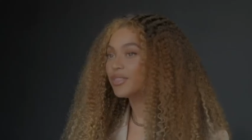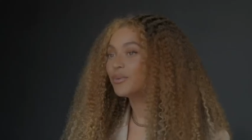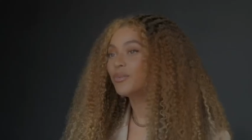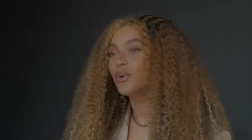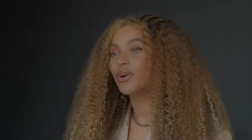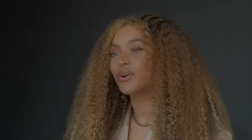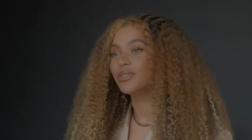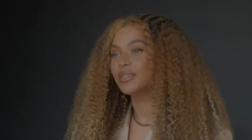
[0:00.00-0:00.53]
the
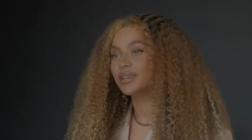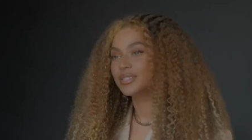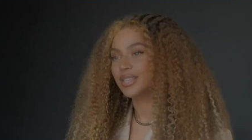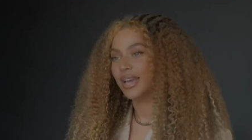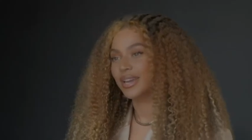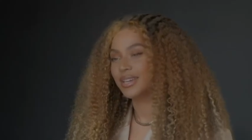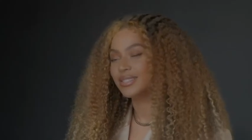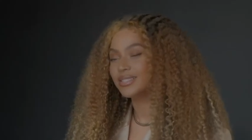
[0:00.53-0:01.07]
world
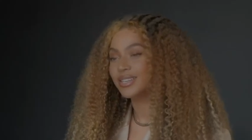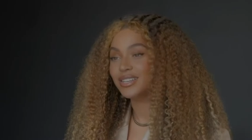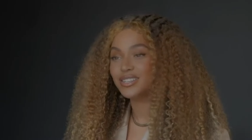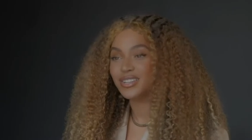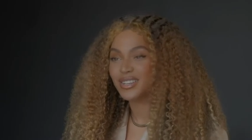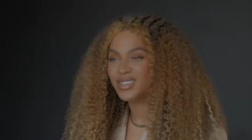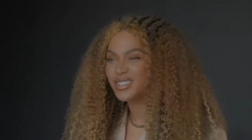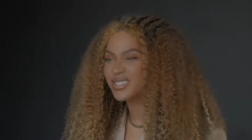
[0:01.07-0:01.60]
looks like in
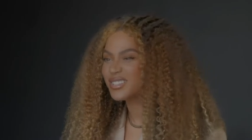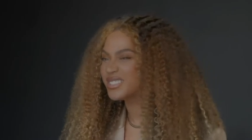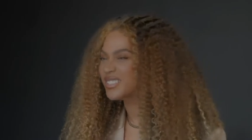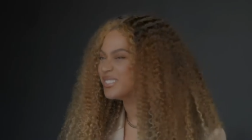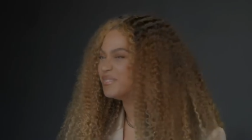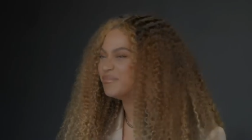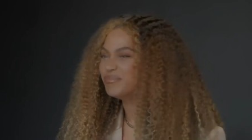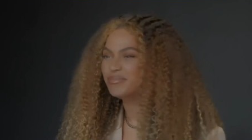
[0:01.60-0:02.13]
10 years
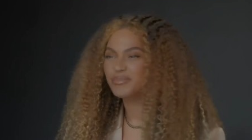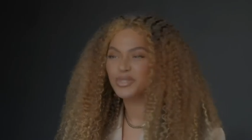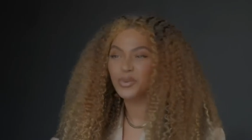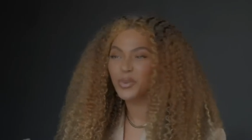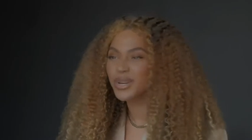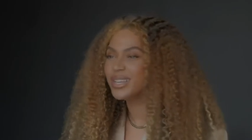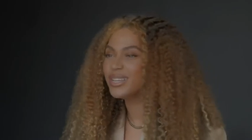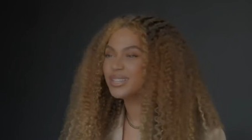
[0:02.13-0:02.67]
and
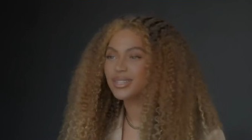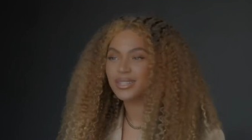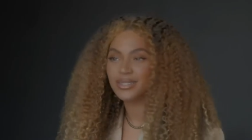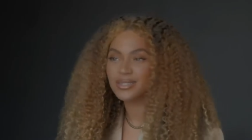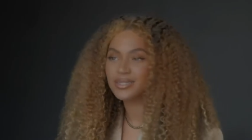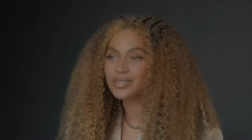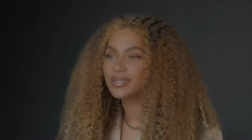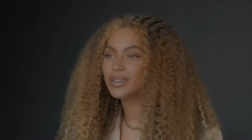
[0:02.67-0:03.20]
20
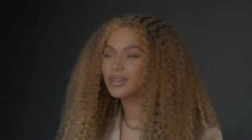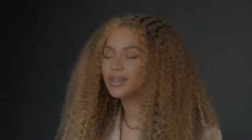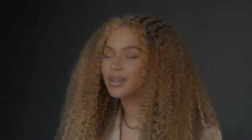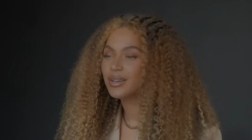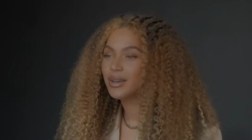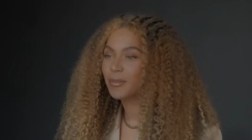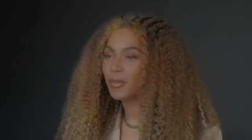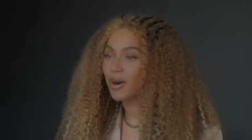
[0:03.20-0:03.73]
years,
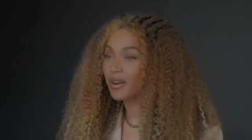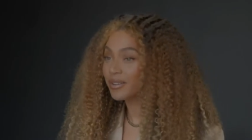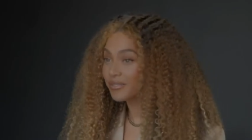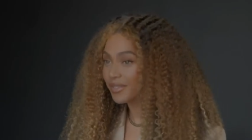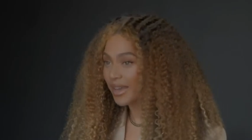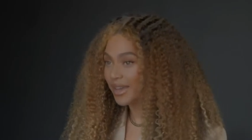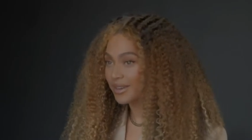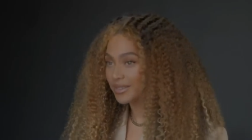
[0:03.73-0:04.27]
part
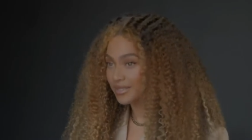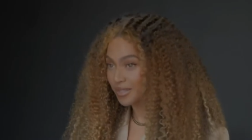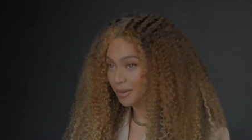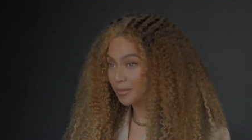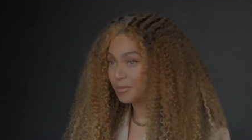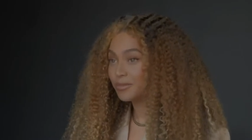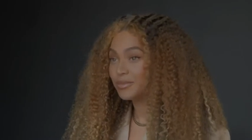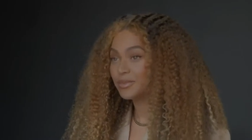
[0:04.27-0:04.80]
of that is
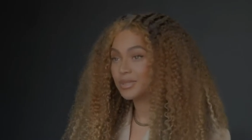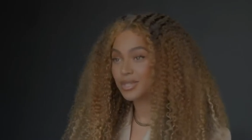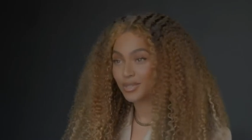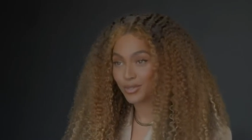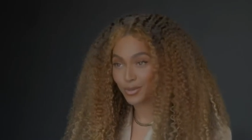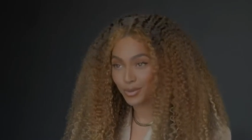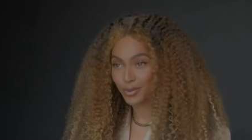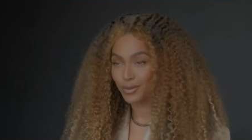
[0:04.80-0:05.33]
up
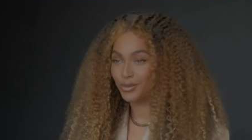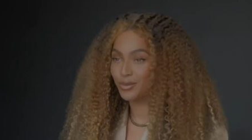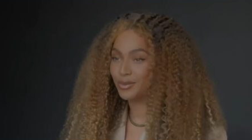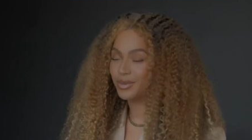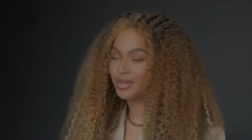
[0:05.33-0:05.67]
to you.